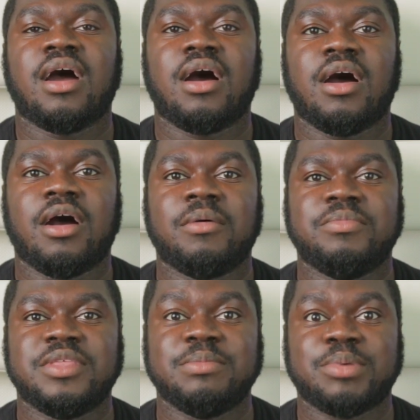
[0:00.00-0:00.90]

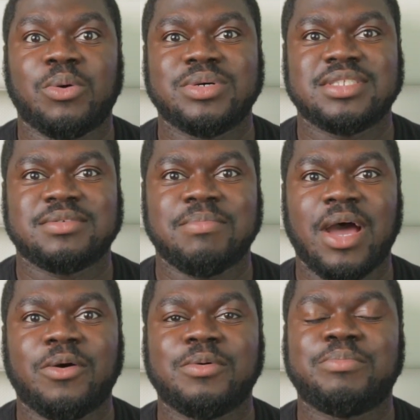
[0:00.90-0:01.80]
the Bowens
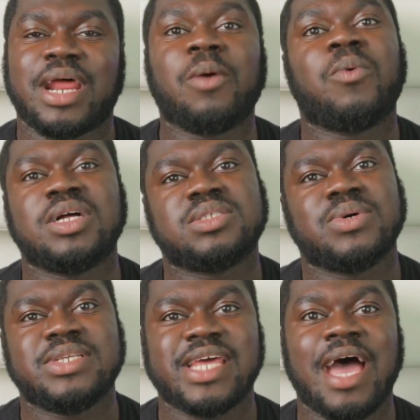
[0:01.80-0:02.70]
mount, but I want to
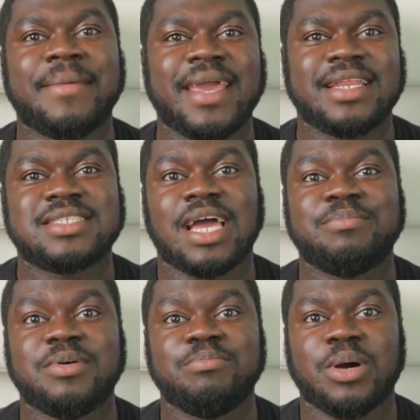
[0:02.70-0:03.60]
adapt any
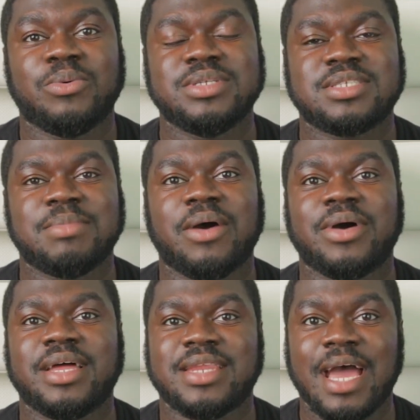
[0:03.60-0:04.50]
type of Bowens mount
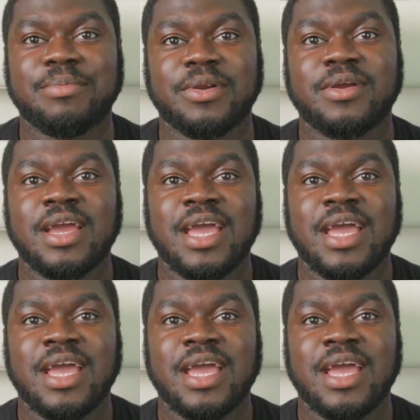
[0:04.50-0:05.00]
adapter.